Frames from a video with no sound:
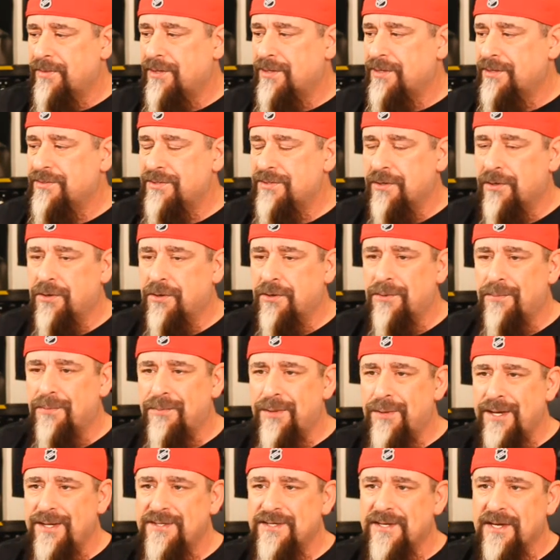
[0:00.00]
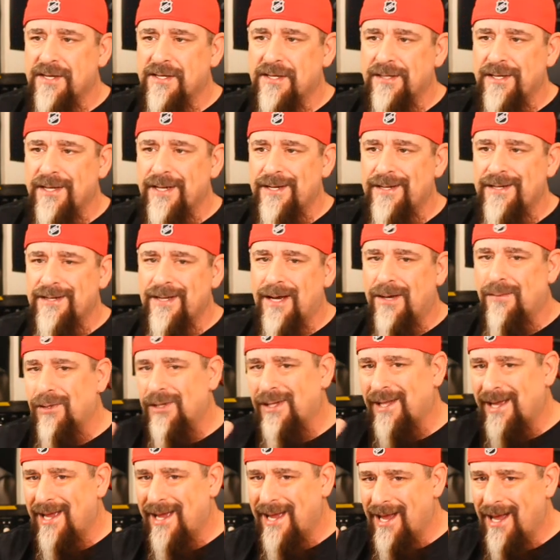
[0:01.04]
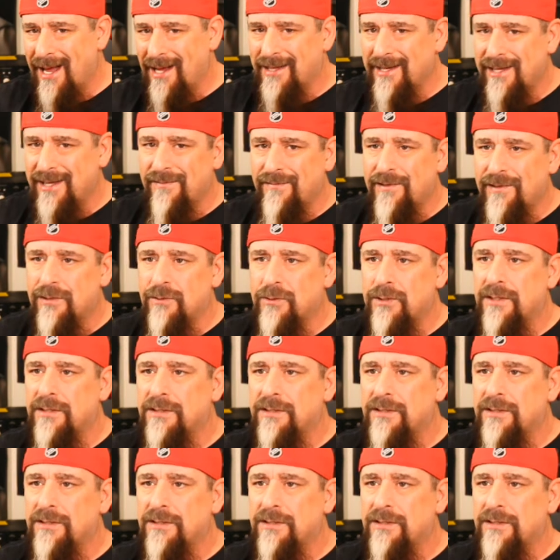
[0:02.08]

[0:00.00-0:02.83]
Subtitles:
So basically AA hockey, if you will.